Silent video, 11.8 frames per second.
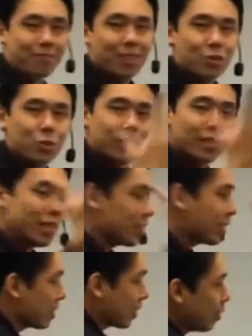So in this
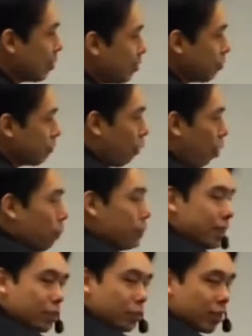case, under hobbies,